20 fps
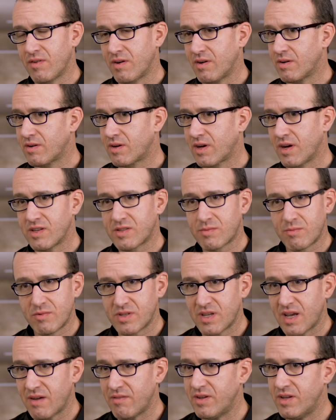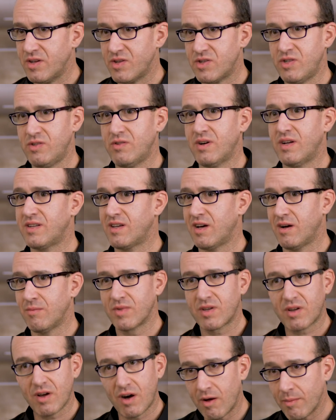our customers have an issue, I tell
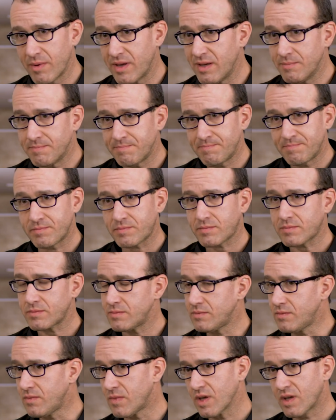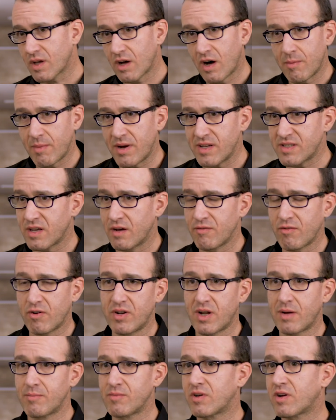them to call me. Call my cell
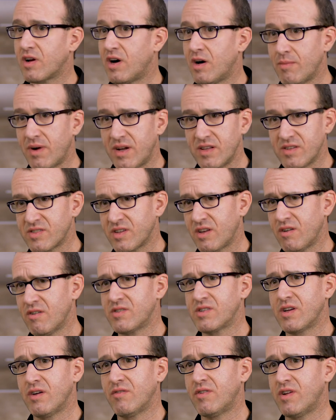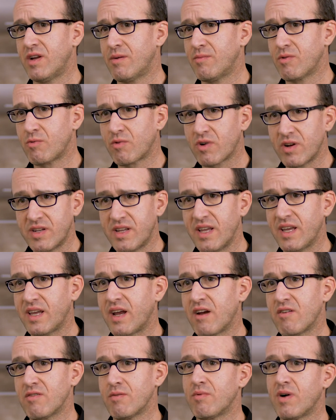phone number, call my installer cell phone number. We're going to
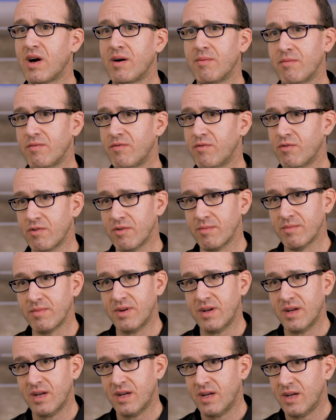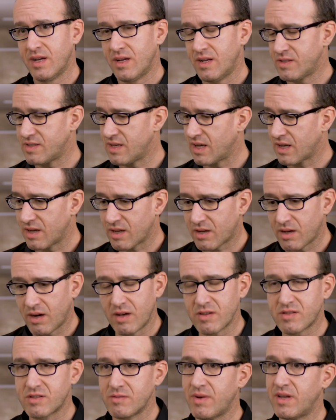take care of the problem for them. It's not going to
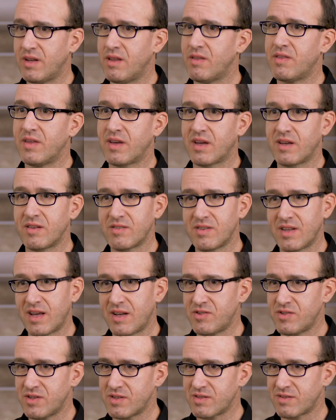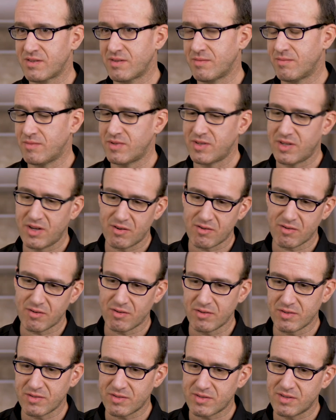cost them anything. It's not just
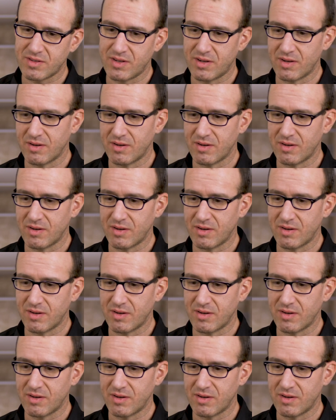materials.